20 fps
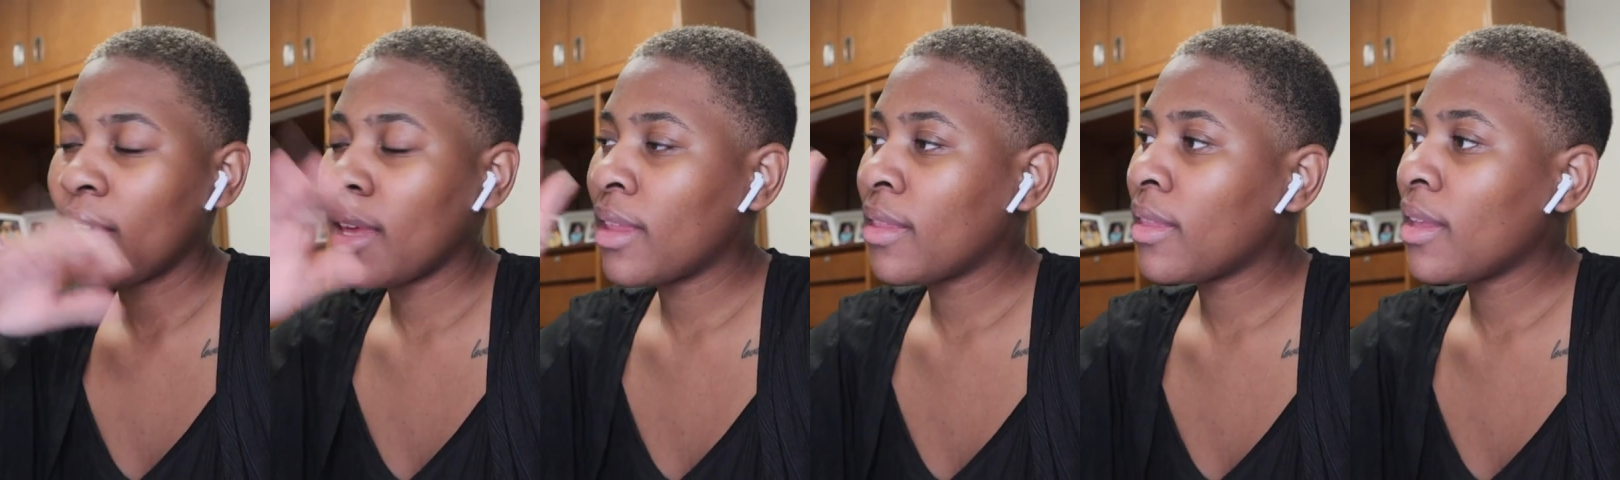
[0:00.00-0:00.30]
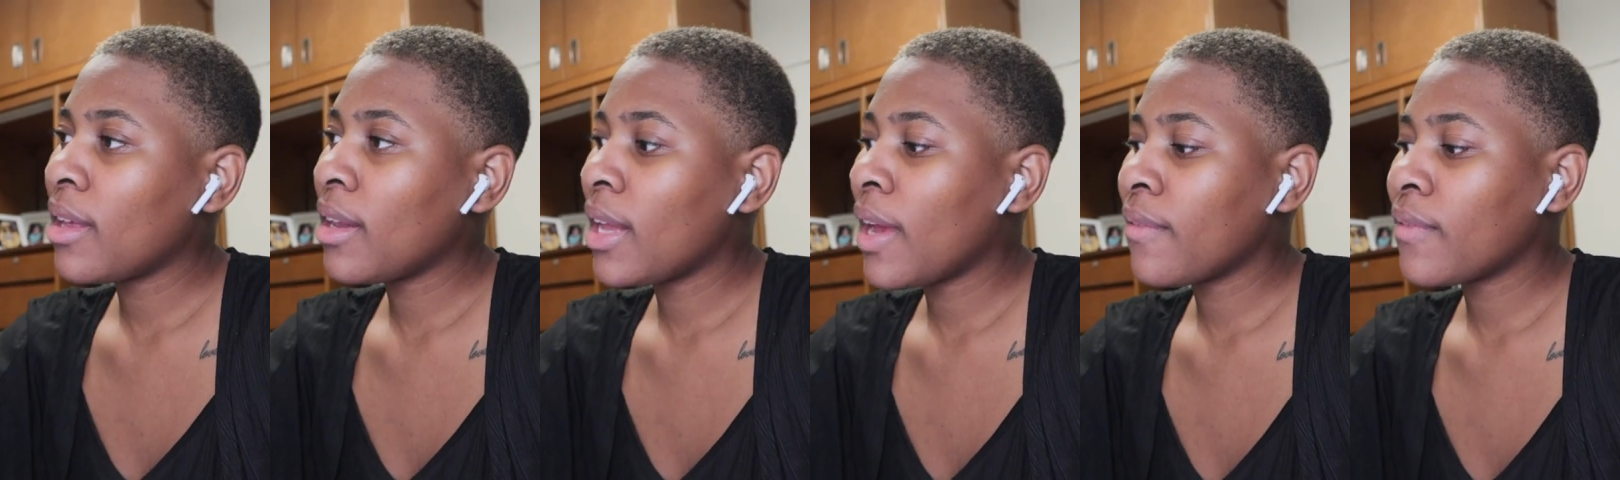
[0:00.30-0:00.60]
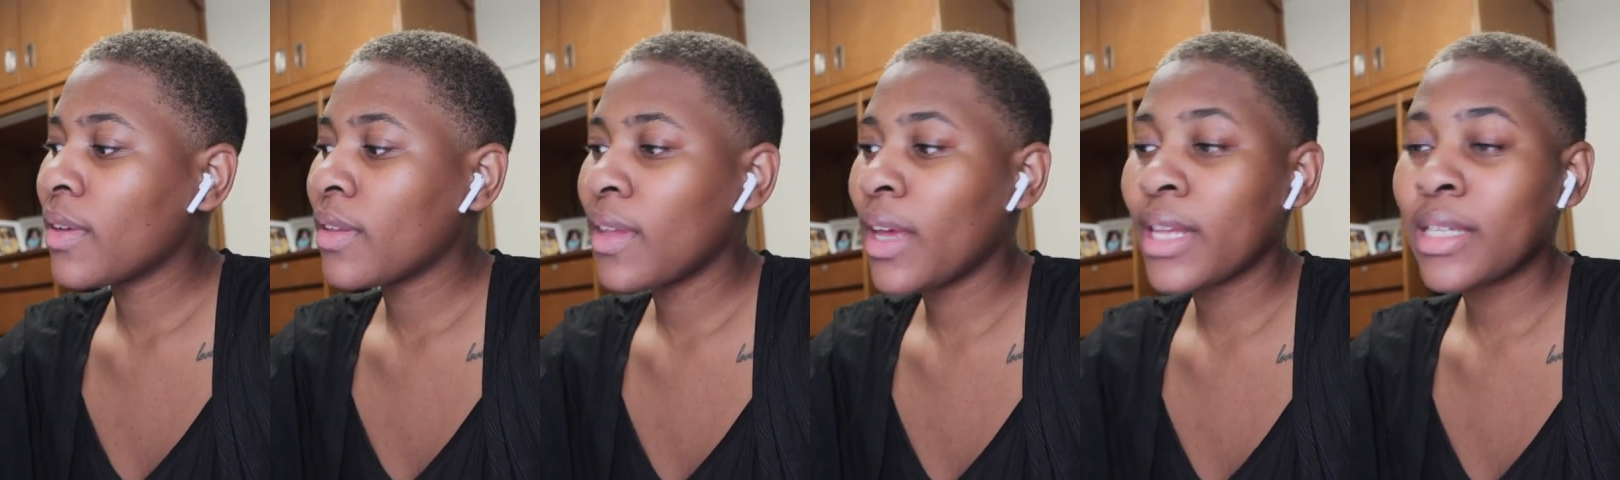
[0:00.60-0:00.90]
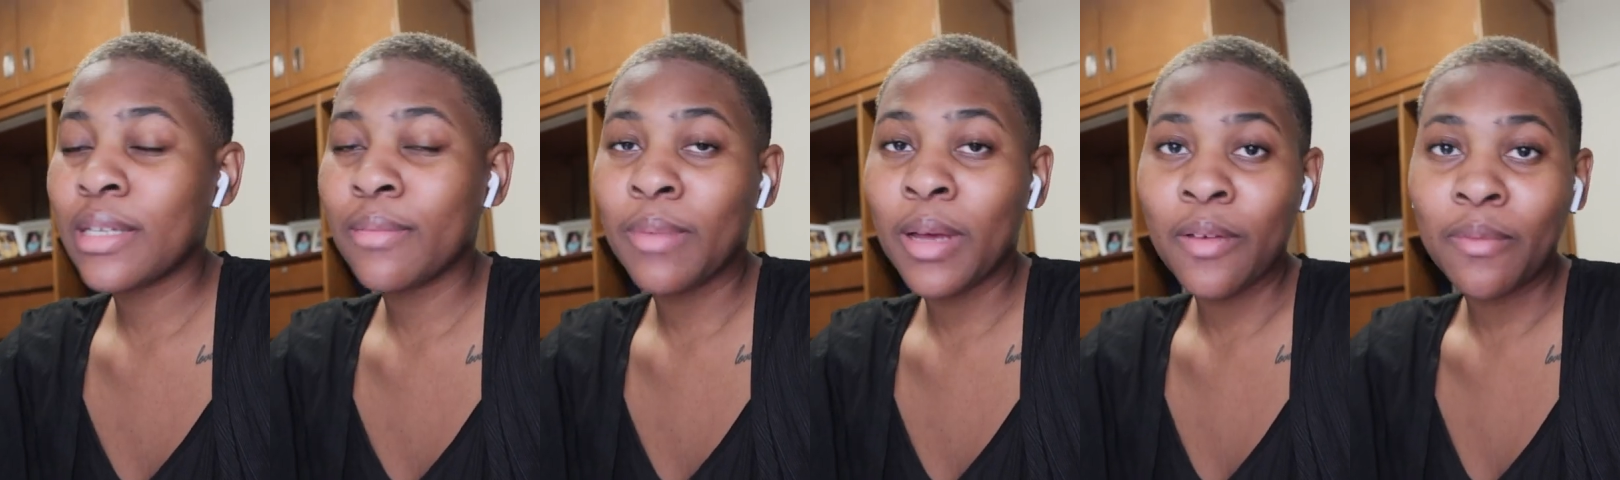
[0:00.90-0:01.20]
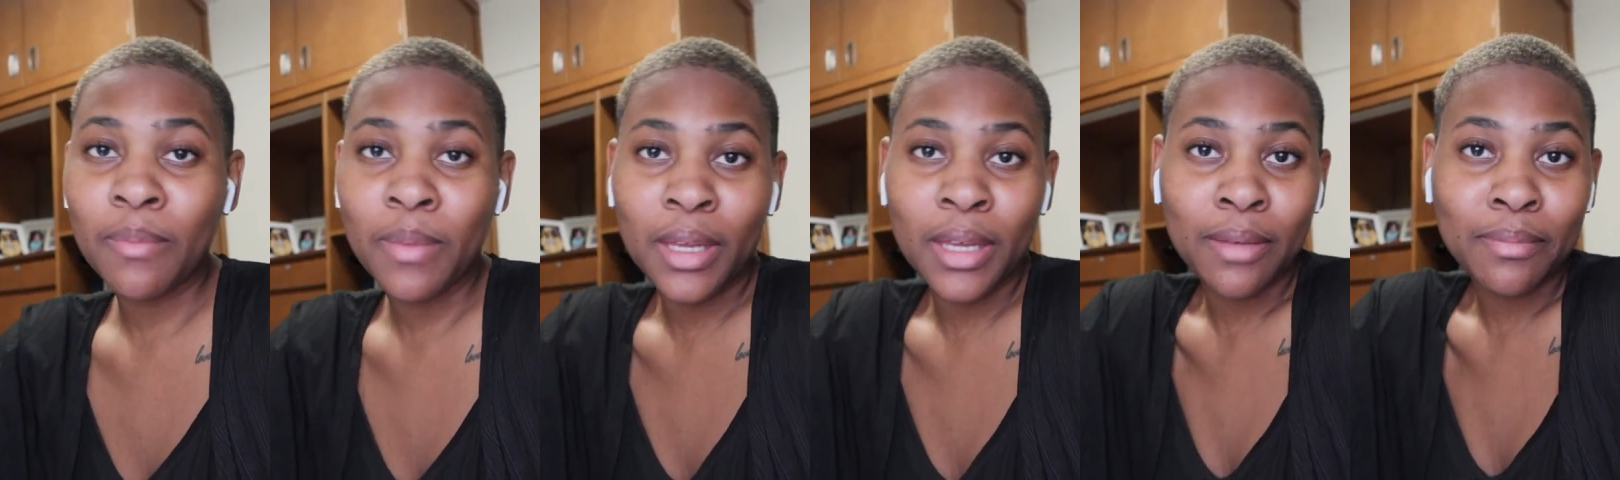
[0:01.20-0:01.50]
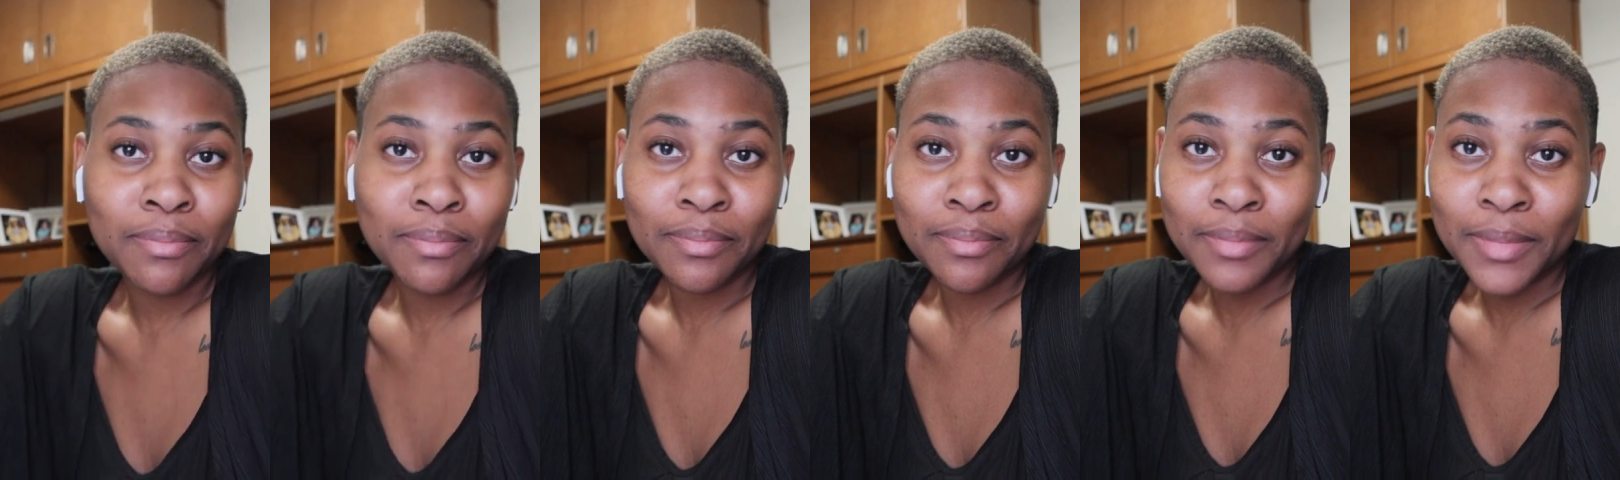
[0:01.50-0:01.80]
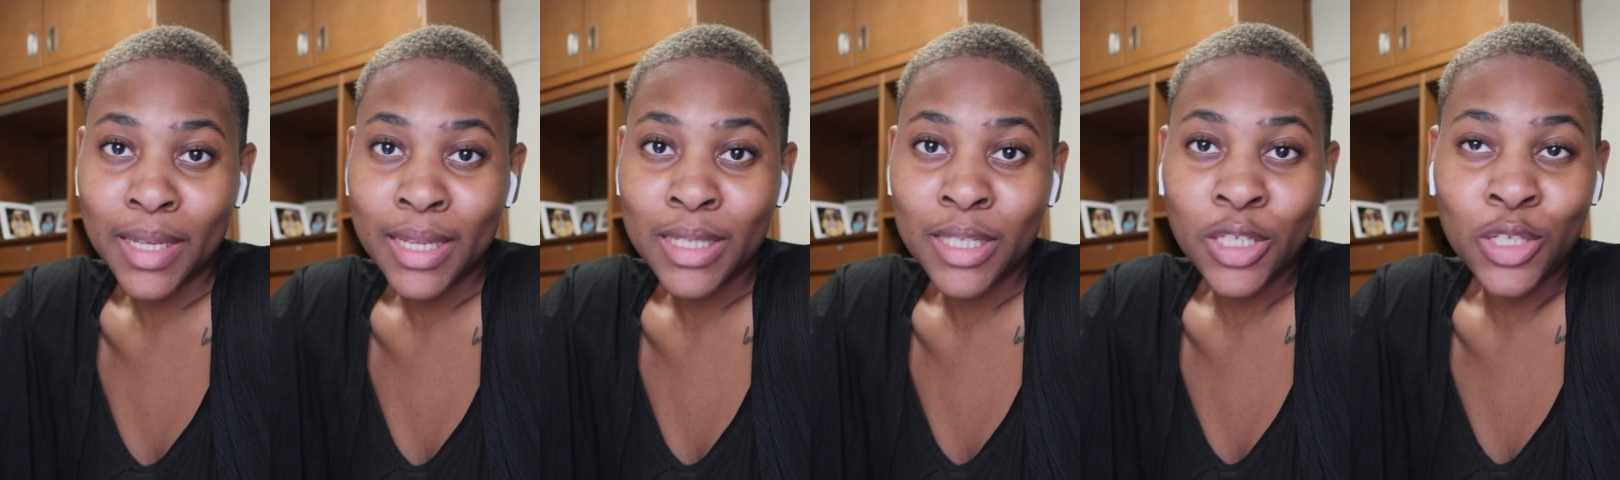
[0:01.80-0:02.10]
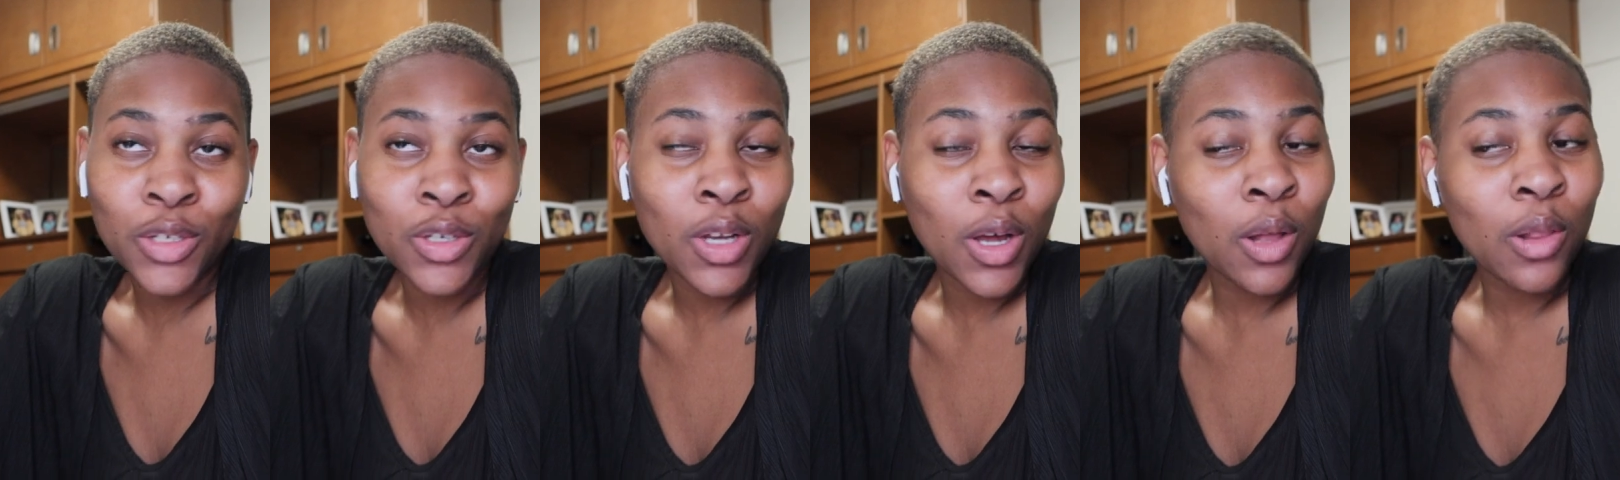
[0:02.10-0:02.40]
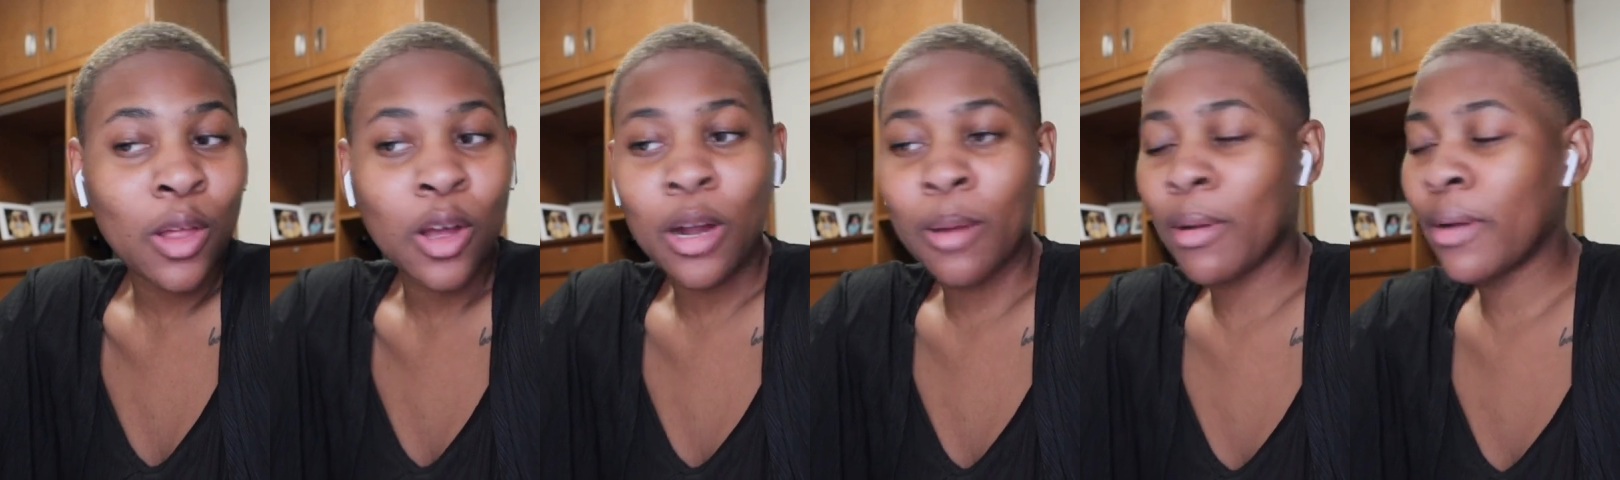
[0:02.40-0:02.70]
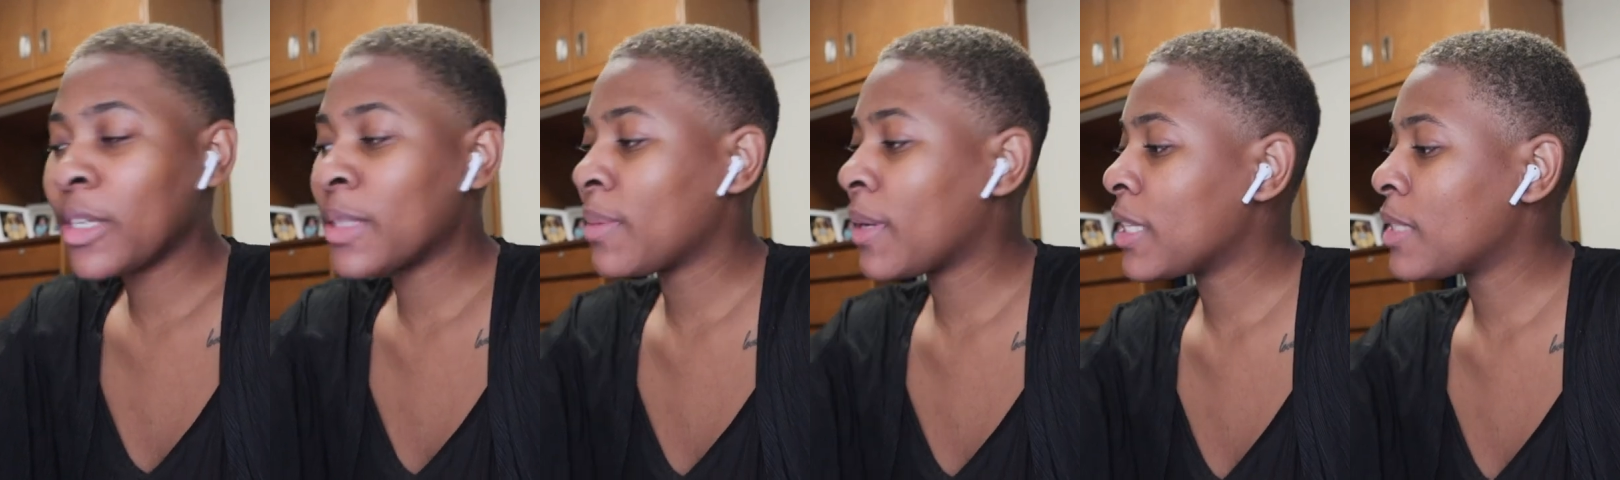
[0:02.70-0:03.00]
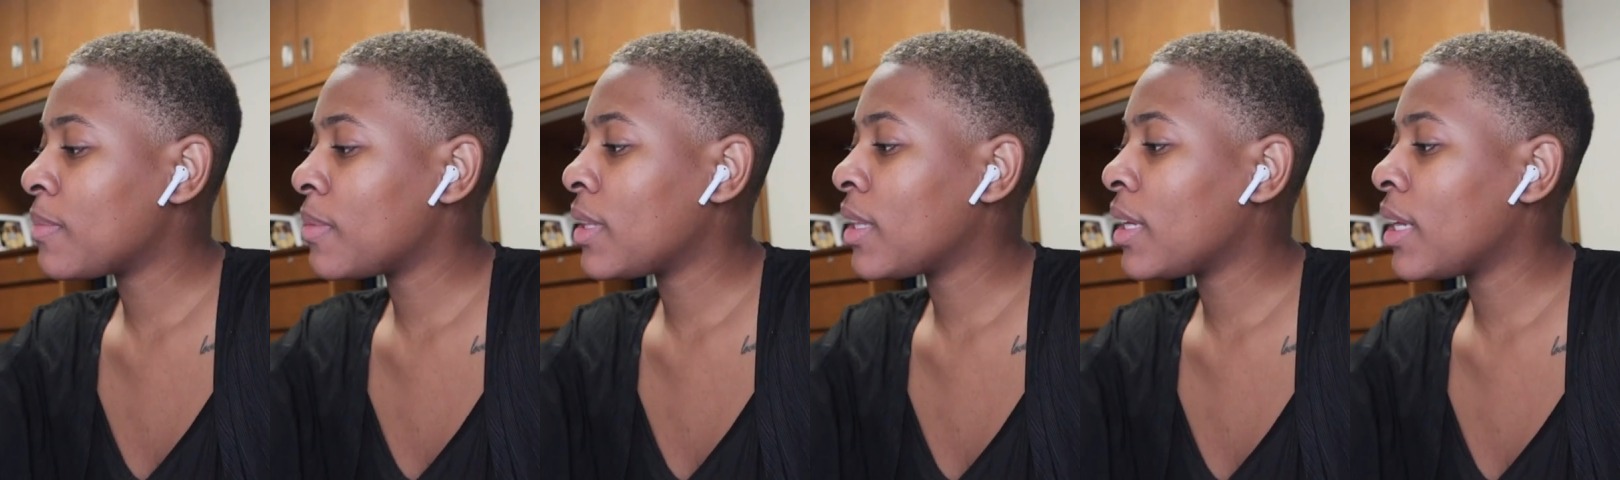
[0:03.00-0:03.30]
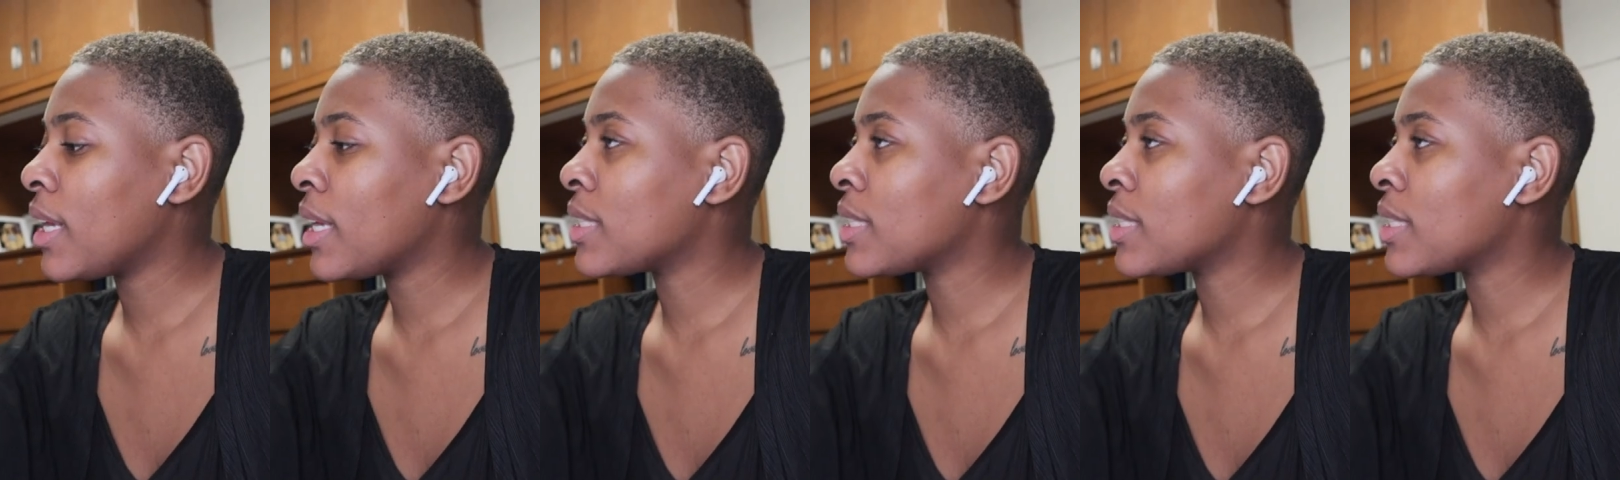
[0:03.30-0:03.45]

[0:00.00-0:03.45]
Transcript: And then after that, it's above me. It's no longer my responsibility.